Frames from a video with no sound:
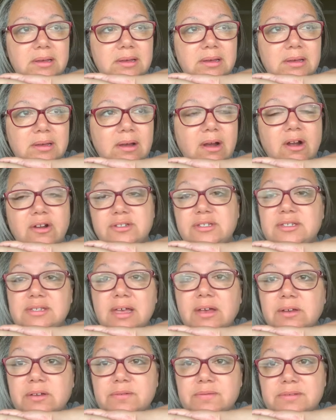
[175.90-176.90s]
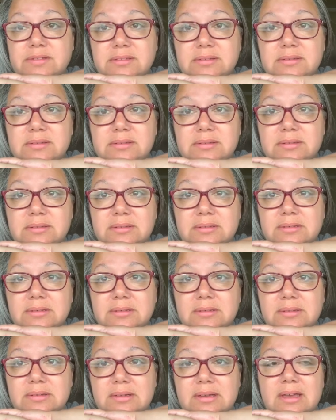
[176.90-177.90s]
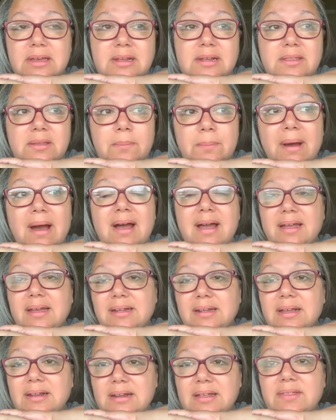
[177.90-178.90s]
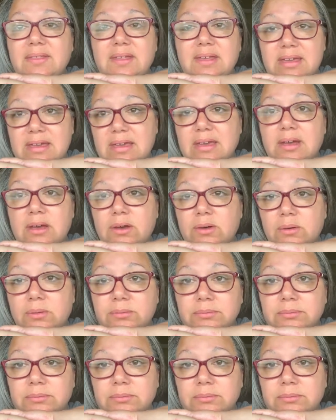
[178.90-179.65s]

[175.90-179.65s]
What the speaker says: ourselves in the mind and in the ego.